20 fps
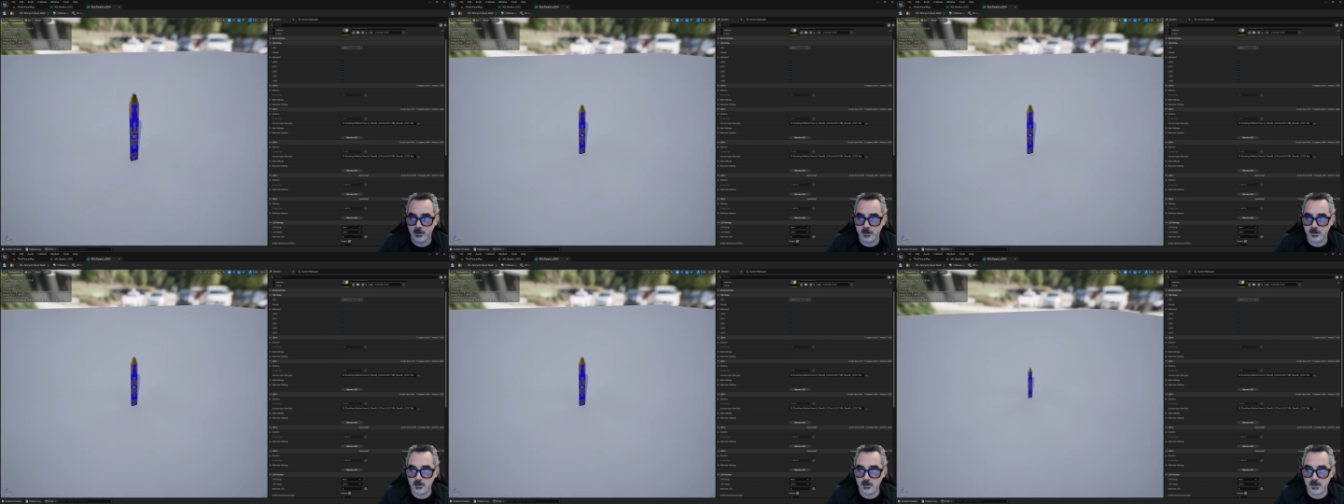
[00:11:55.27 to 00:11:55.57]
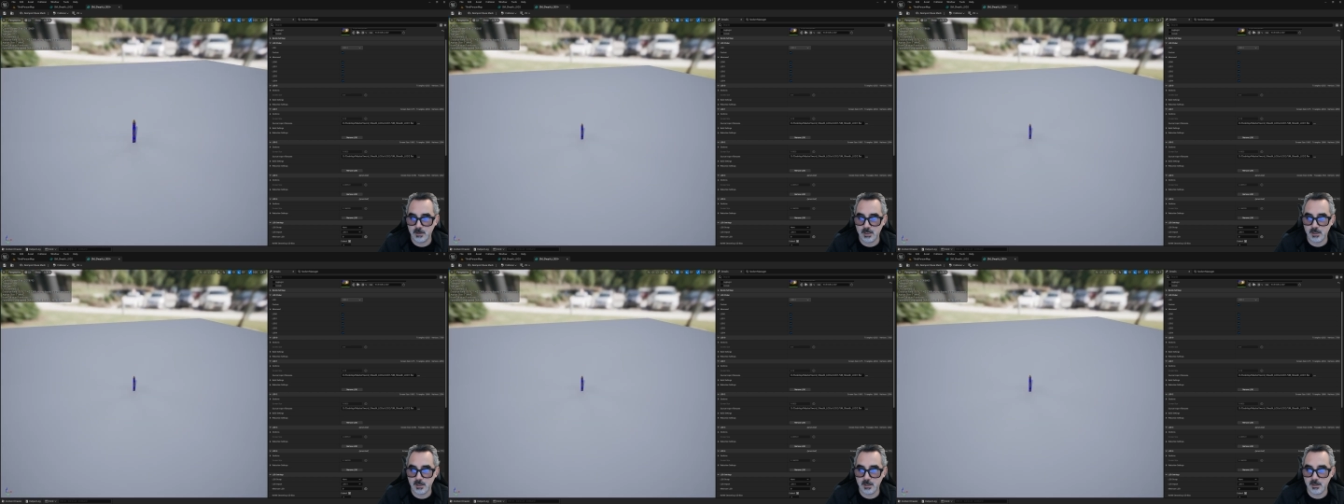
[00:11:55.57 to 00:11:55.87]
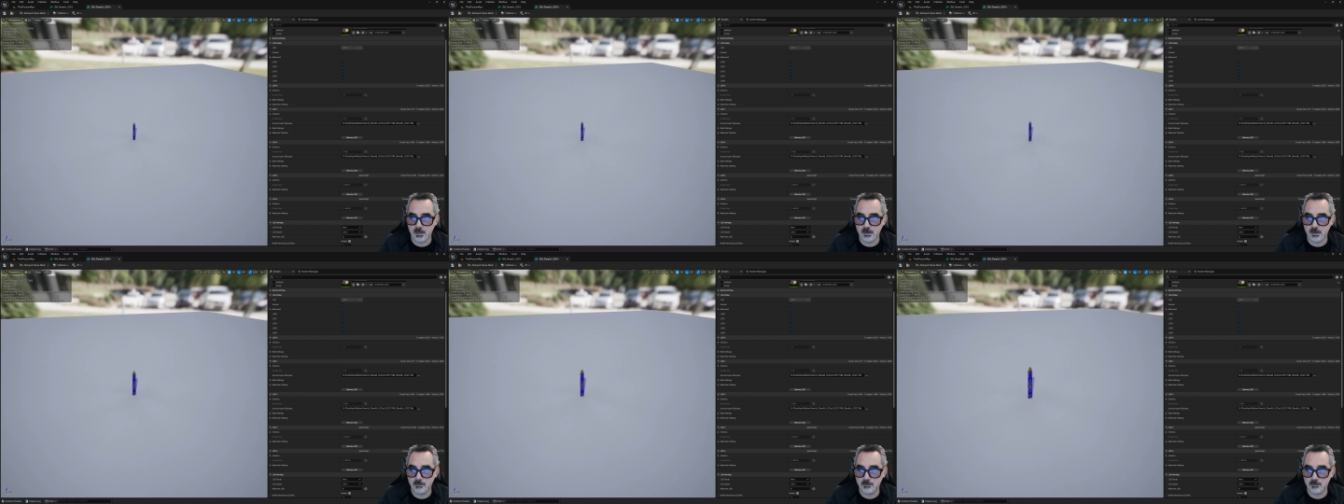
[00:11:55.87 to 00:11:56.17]
you
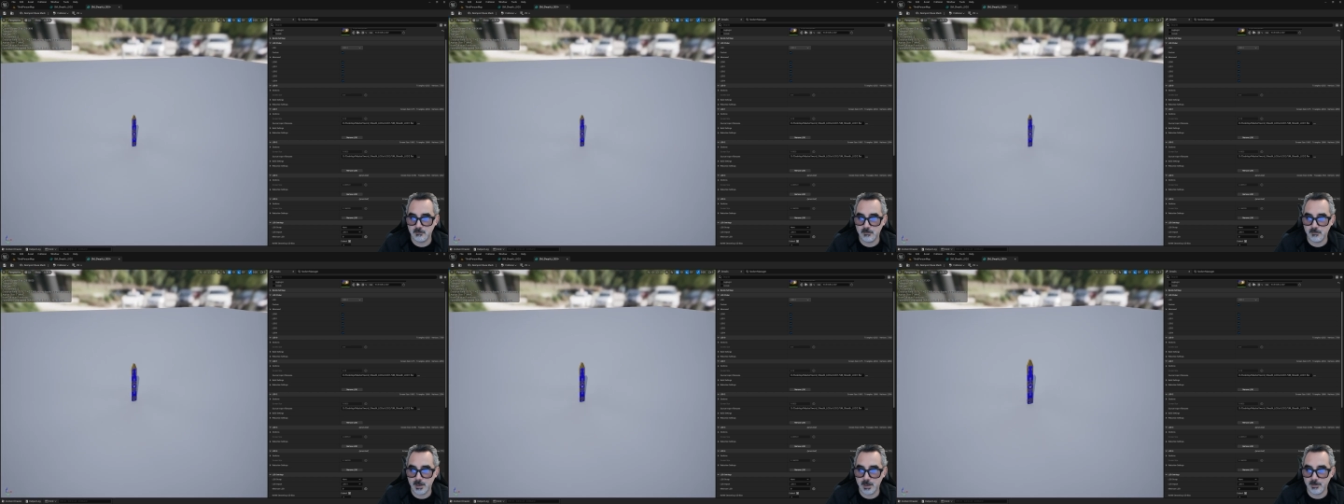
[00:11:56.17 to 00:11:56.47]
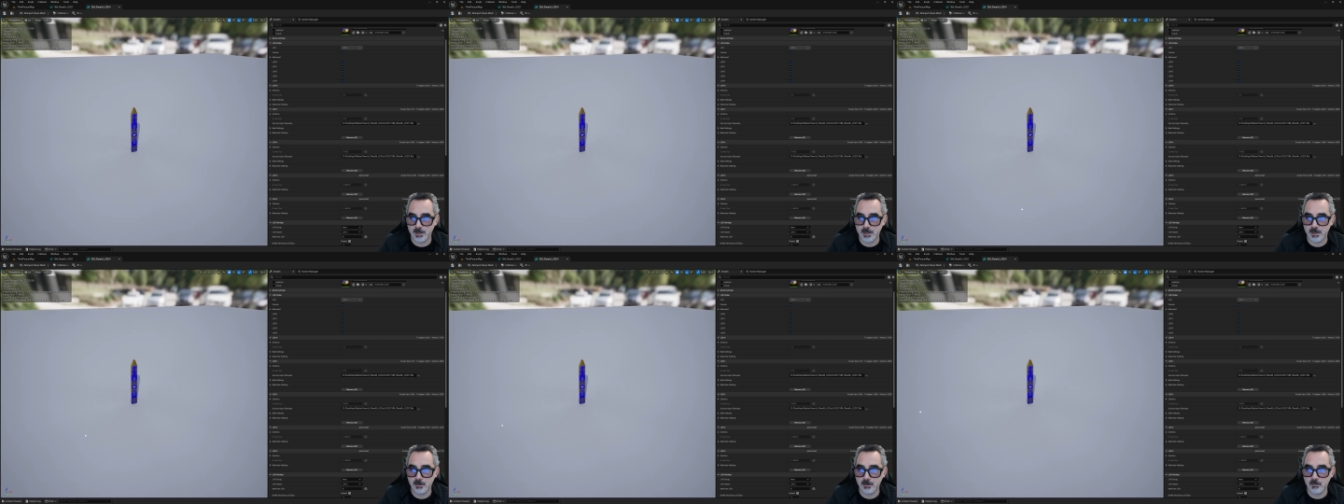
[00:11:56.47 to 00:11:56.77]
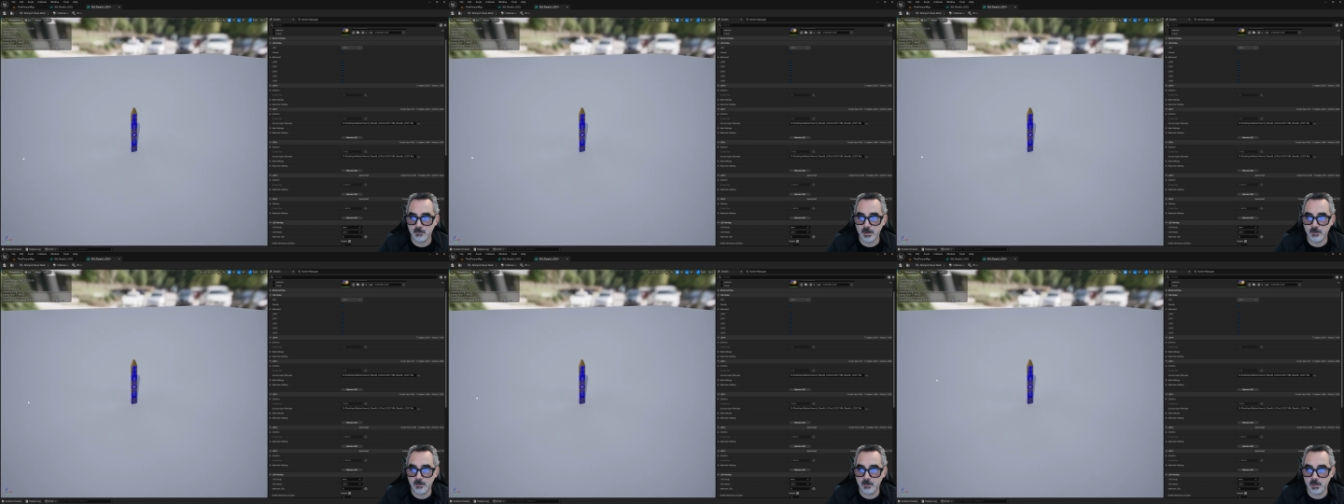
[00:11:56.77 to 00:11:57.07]
can maybe get
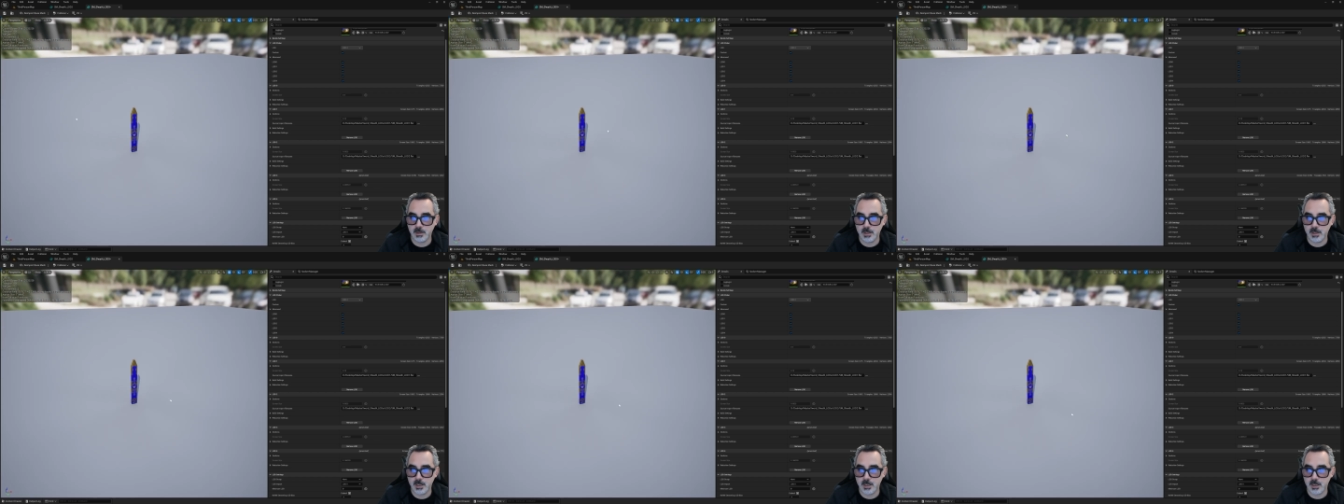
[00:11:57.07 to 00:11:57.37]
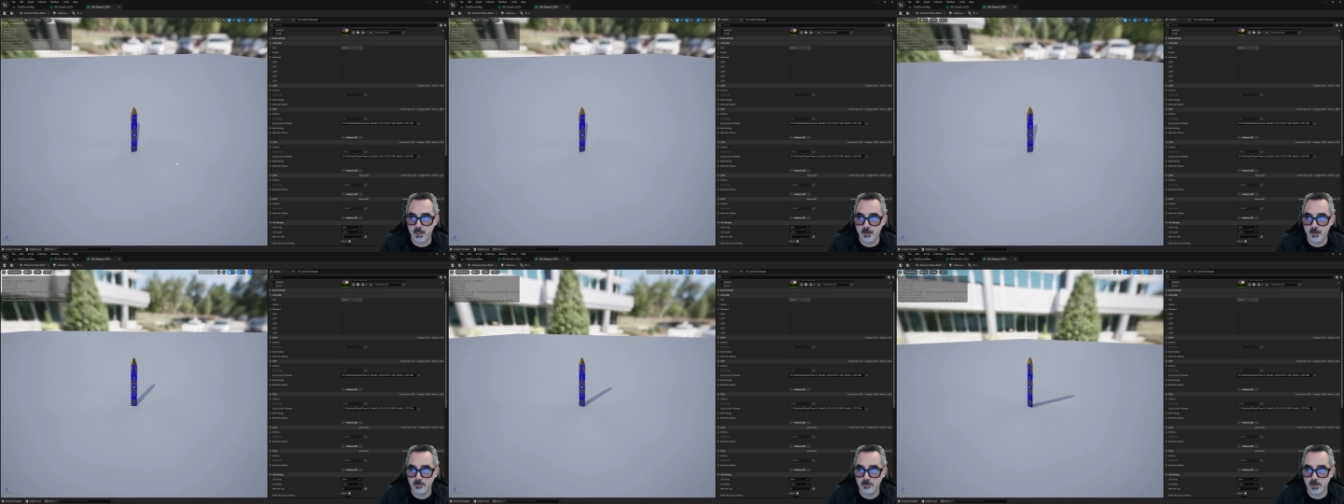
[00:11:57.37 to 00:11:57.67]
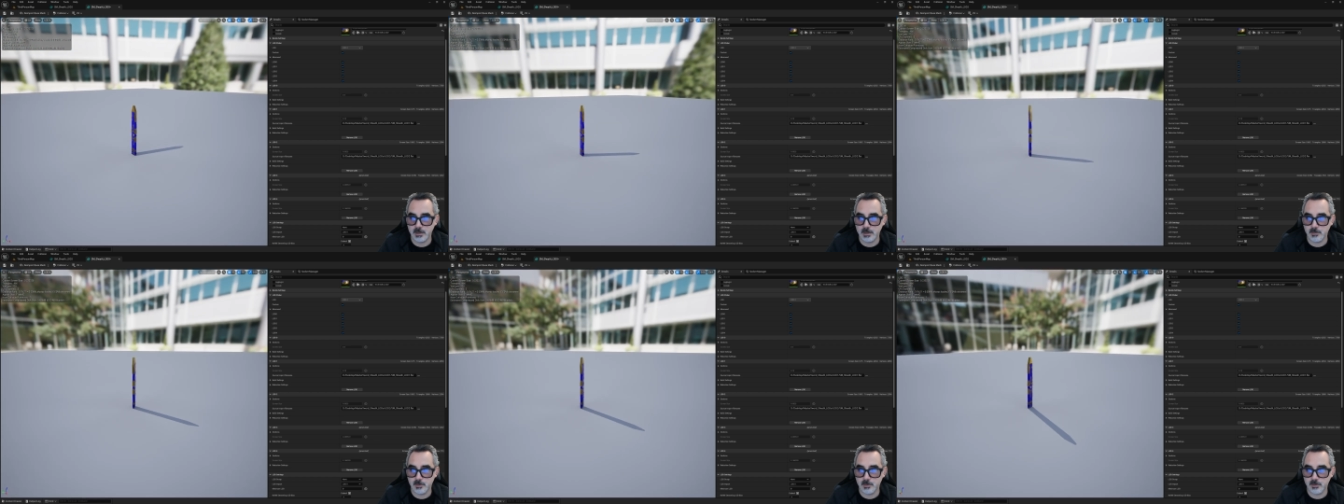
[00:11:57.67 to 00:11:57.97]
away with a
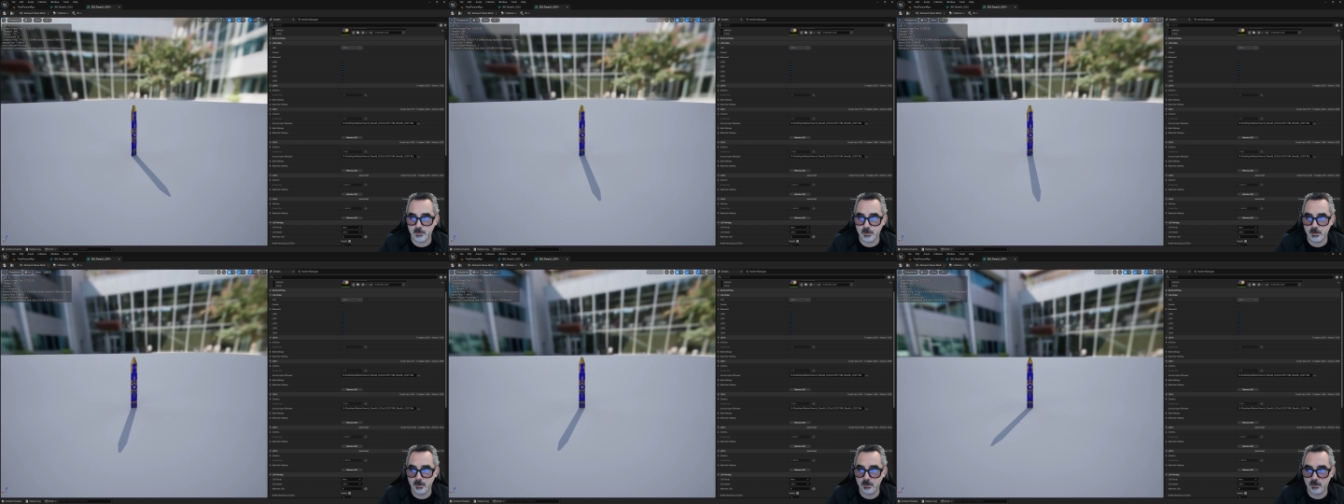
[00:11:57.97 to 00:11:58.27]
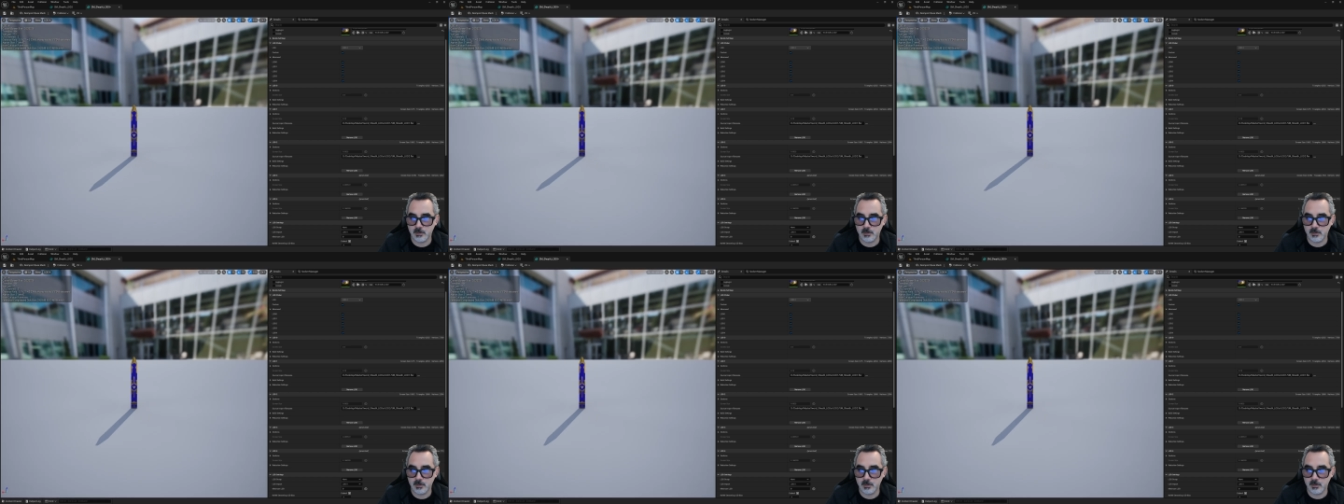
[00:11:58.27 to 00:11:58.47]
billboard